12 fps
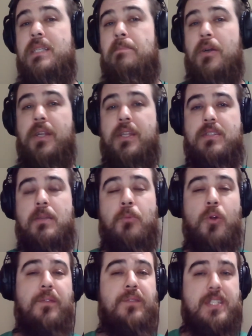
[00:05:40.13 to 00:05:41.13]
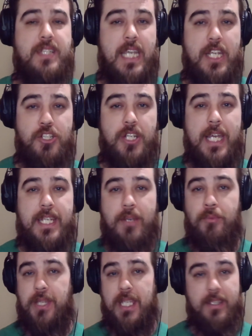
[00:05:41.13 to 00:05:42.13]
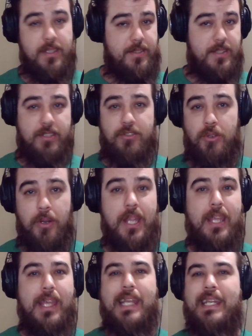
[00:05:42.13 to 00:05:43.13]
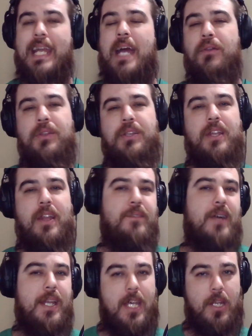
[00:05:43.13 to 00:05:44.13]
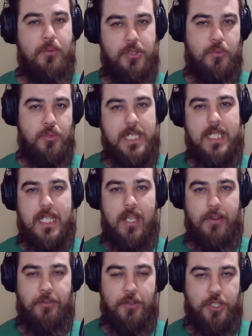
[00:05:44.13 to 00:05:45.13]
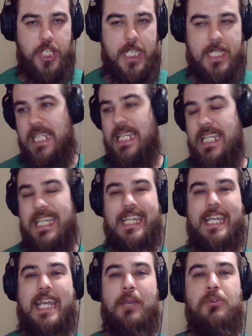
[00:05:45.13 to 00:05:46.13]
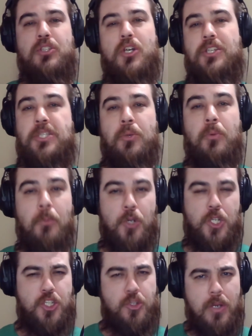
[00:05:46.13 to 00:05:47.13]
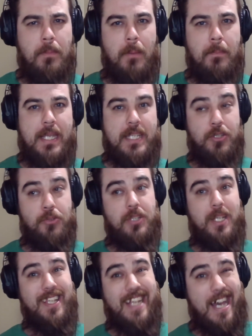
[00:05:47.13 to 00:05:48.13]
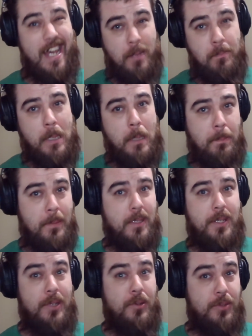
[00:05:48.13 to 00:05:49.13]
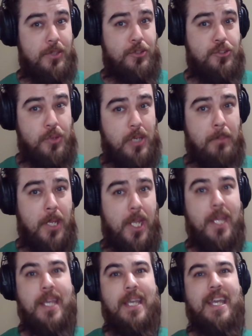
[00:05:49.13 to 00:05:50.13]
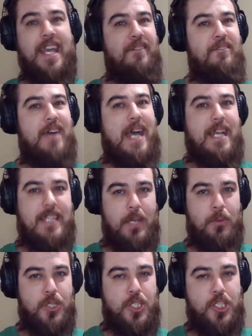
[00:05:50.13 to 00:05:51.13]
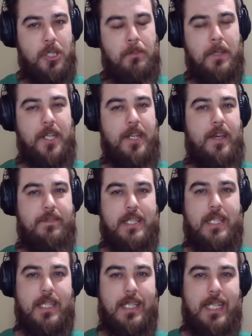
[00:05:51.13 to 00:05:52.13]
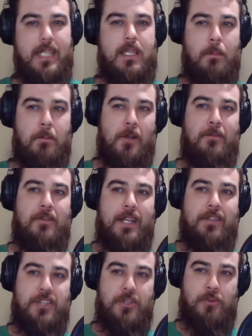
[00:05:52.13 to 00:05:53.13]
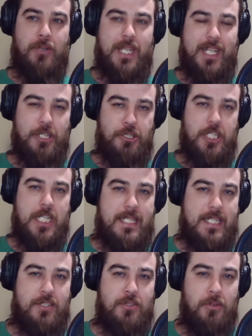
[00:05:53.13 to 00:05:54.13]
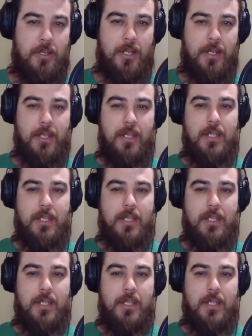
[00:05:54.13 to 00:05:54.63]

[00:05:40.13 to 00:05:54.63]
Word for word: part is the more investigation I did within this Discord, not only did I find out it was a reseller for Cheath, it was also more streamer based. There's a lot of people in here that are streaming. In fact, they were stupid enough to link their profiles that were in a cheat Discord